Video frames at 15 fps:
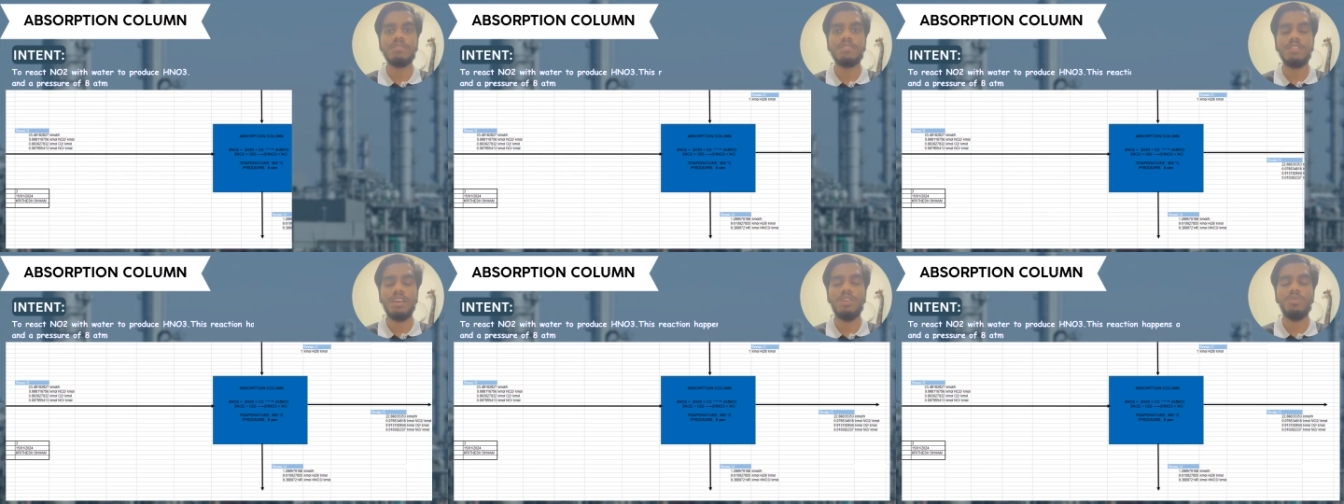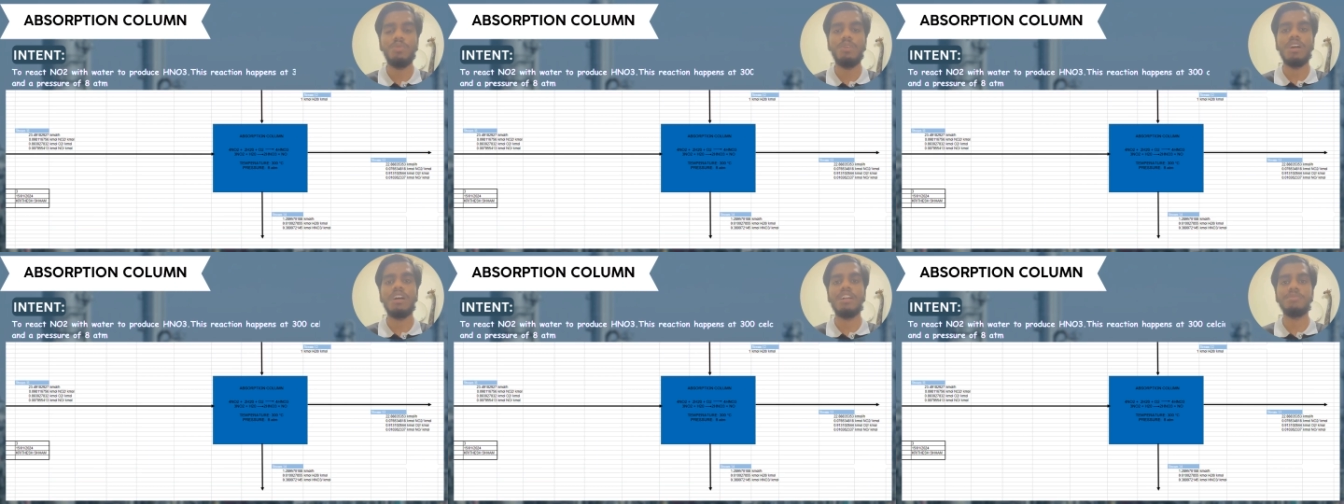Now,
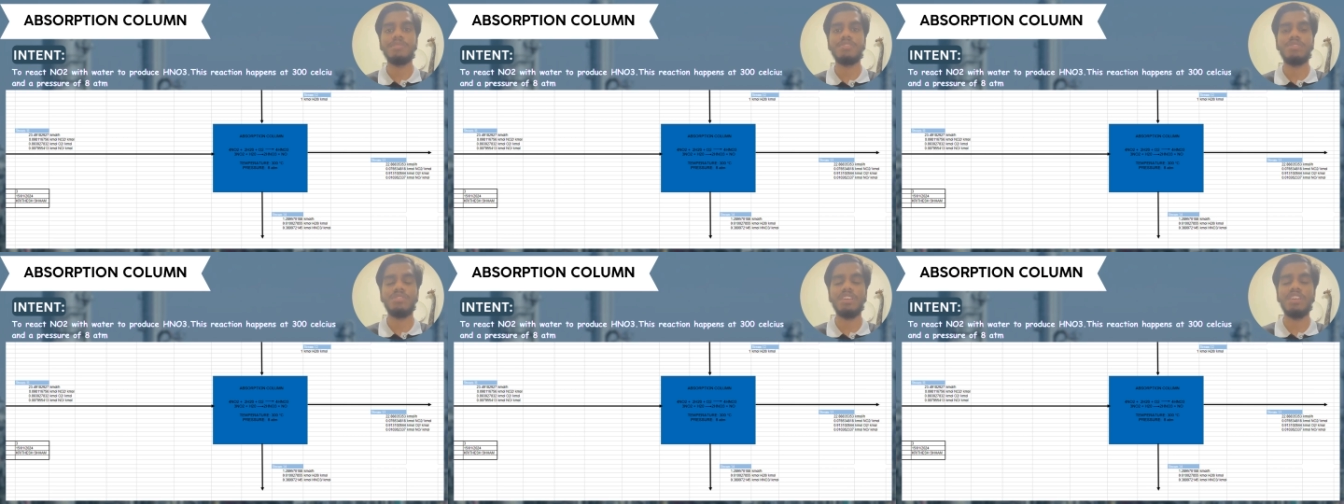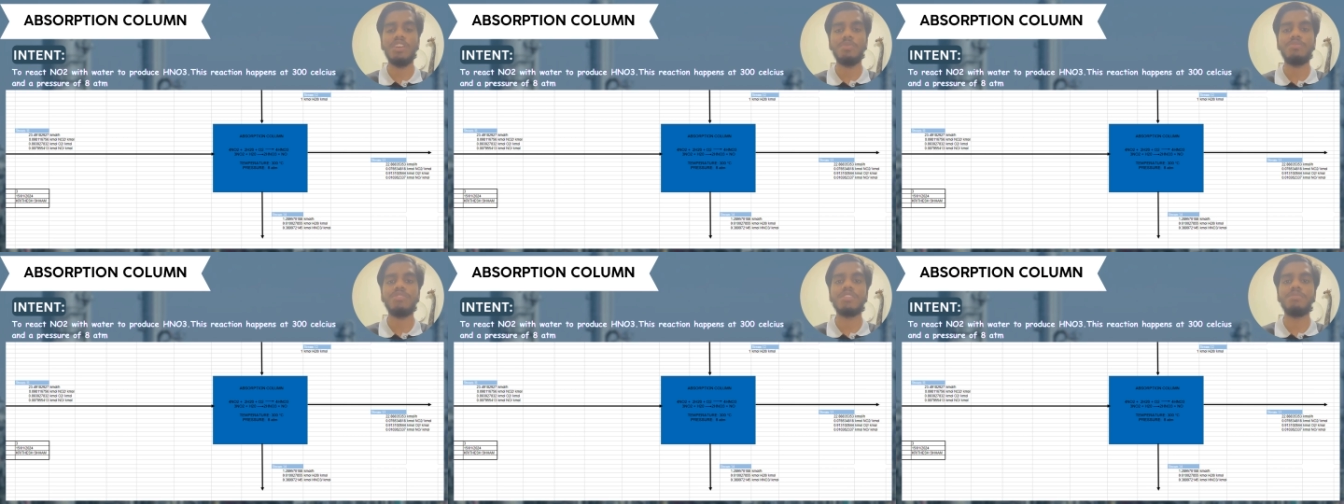I'll be talking
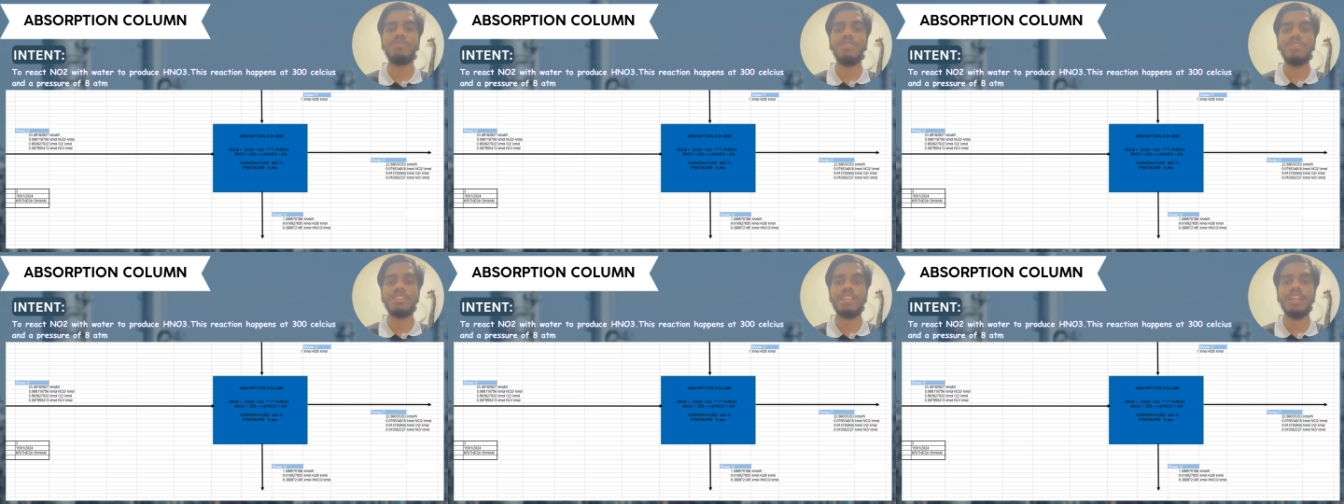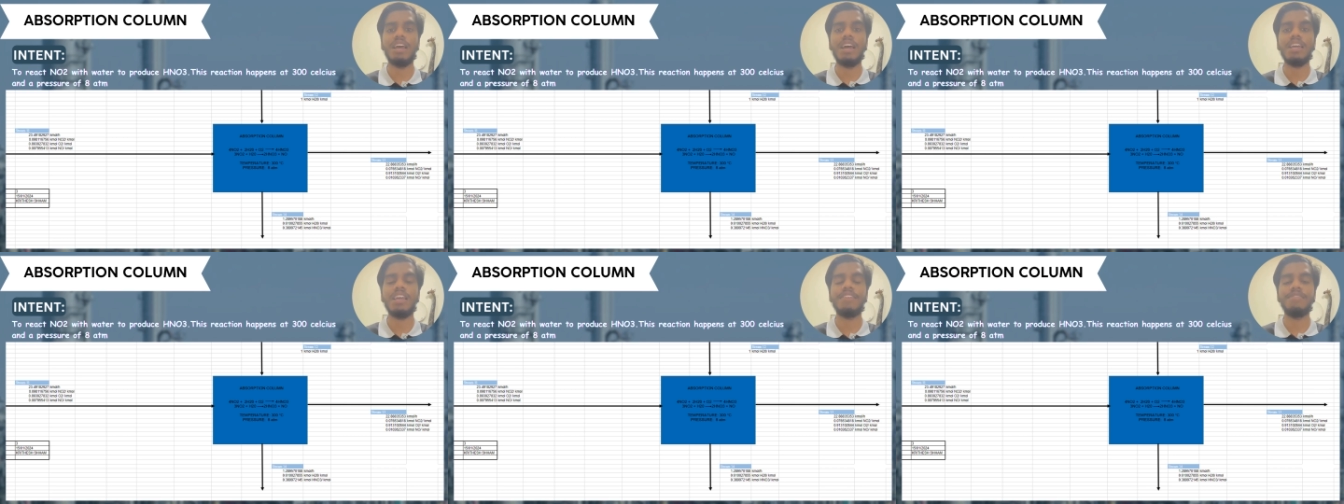about the block that
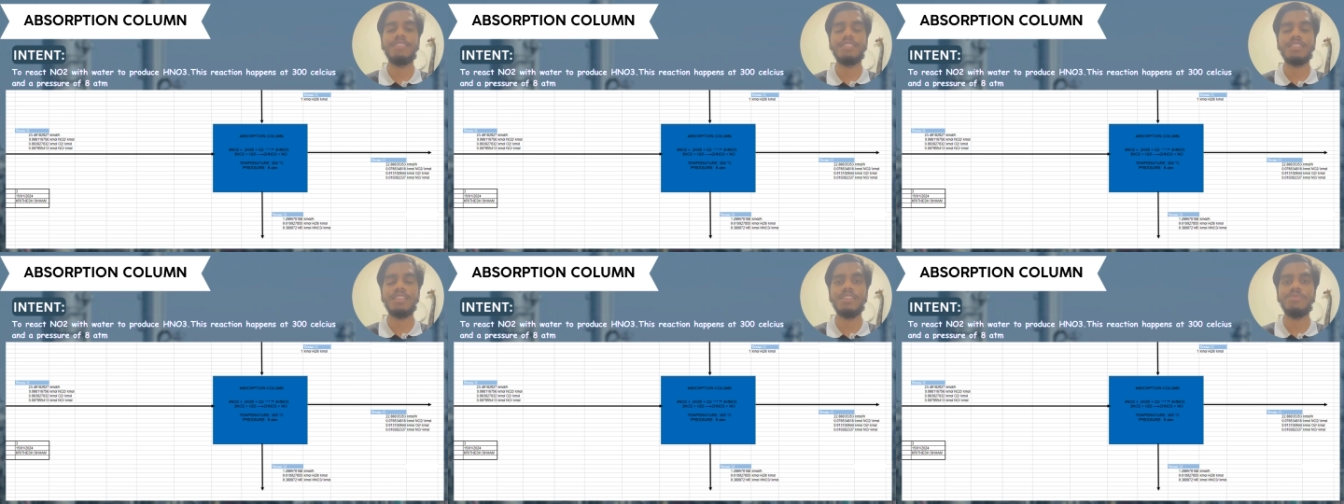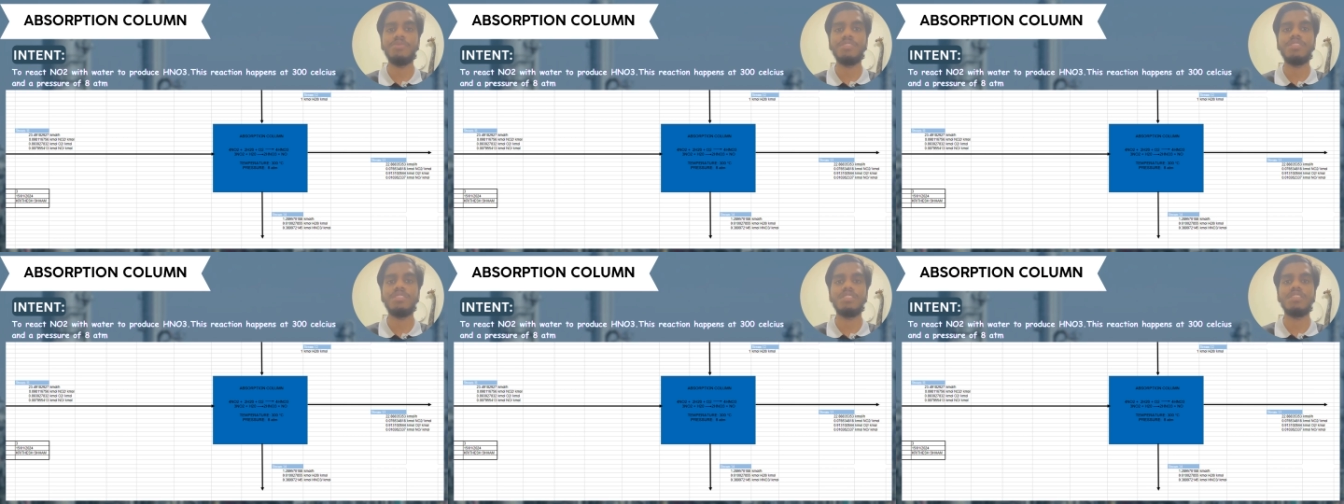I have designed,
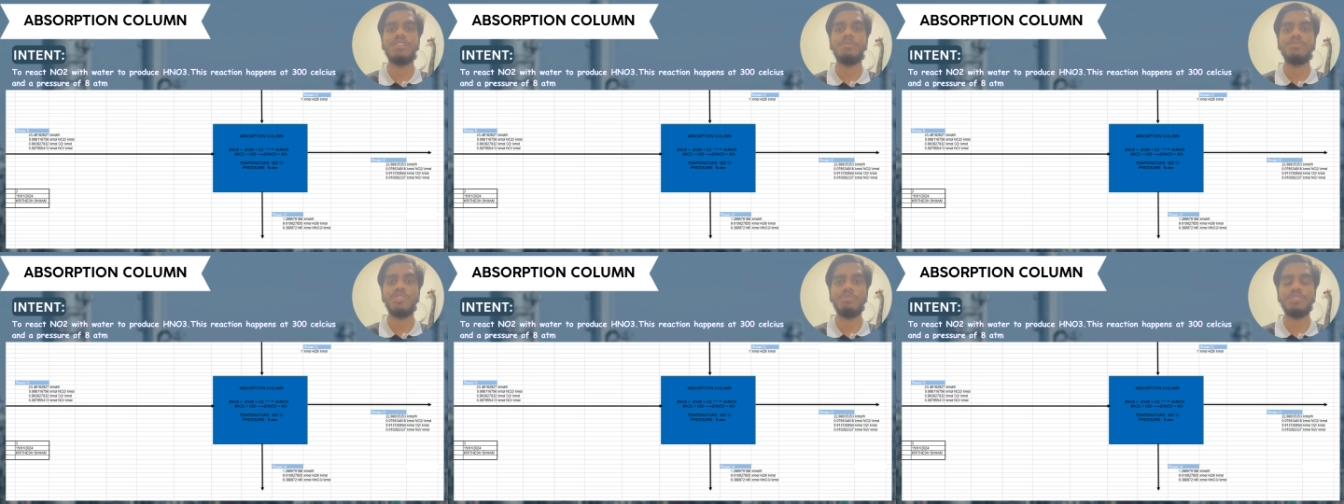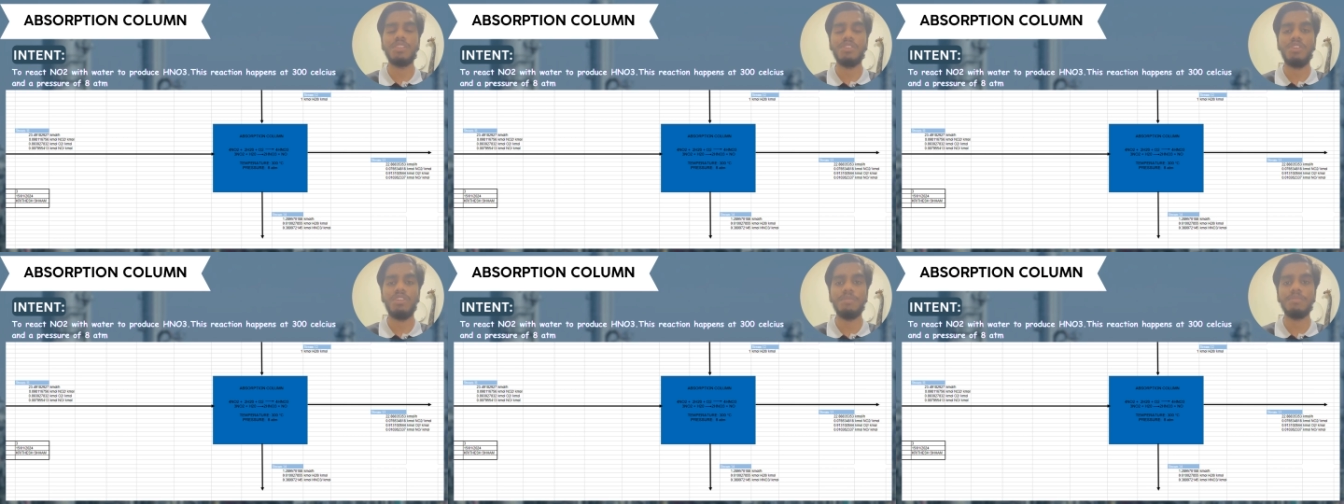which is the absorption
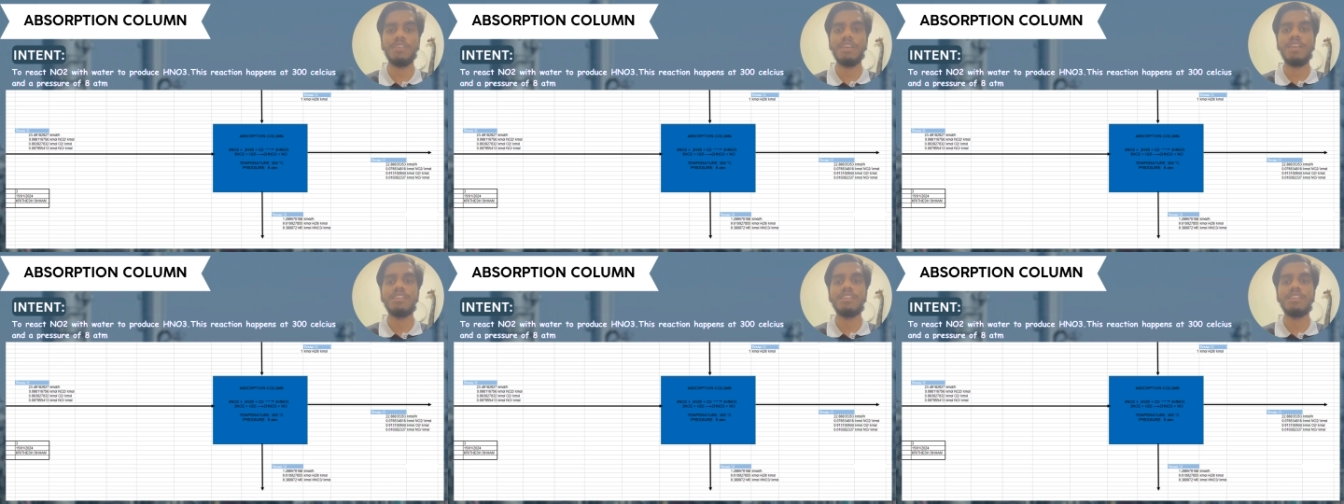column.